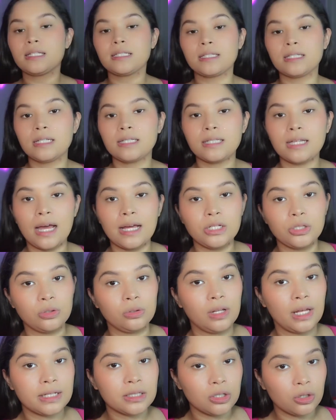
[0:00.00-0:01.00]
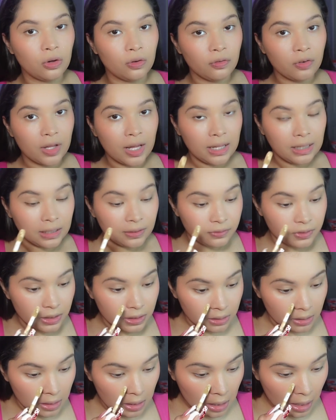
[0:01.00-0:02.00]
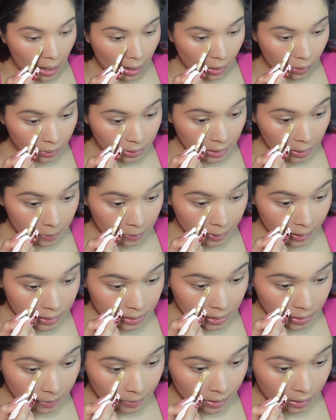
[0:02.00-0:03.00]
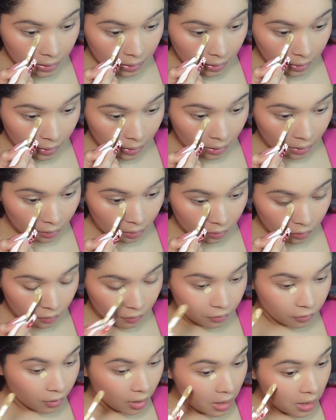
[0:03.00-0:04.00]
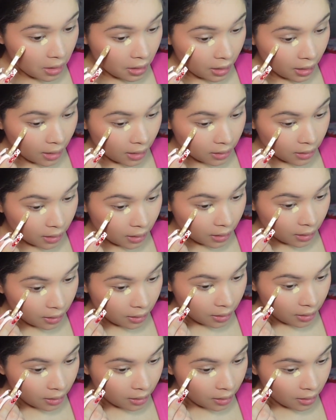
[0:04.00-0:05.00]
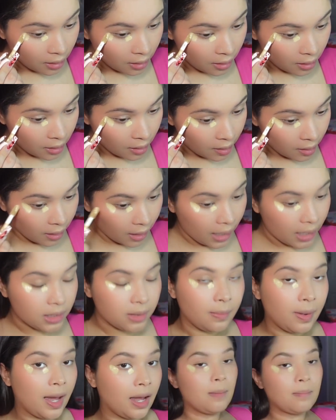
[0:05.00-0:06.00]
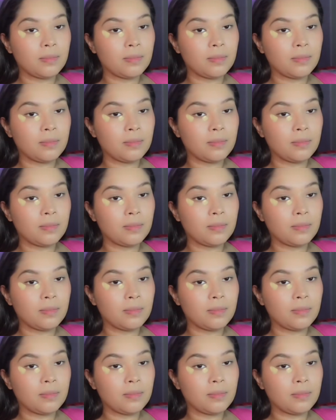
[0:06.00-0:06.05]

Since I do like to go for that lifted look, I only apply some in the front and then at the back.